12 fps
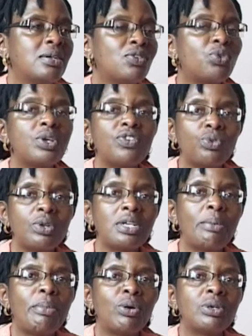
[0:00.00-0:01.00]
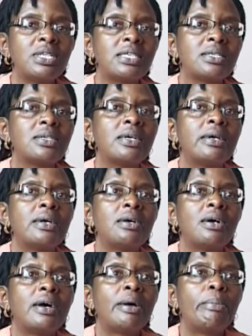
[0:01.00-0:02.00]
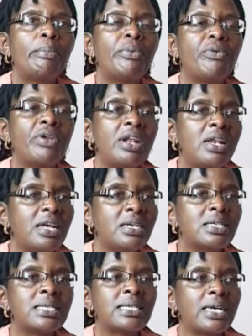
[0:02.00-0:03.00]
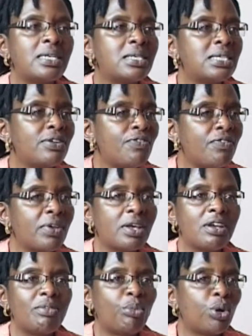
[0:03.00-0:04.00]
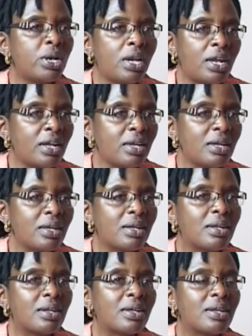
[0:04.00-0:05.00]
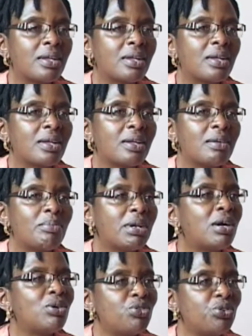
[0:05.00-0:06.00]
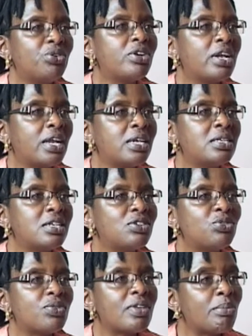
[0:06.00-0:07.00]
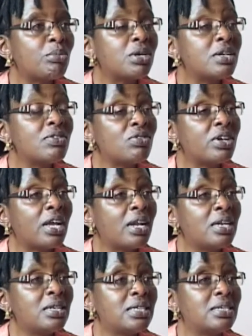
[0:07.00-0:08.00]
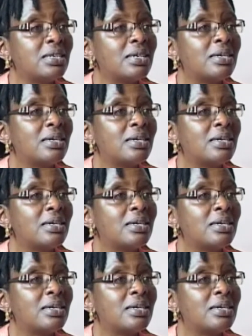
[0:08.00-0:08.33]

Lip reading: So it's not about brilliant scientific modeling, but how do you relate it to somebody's reality?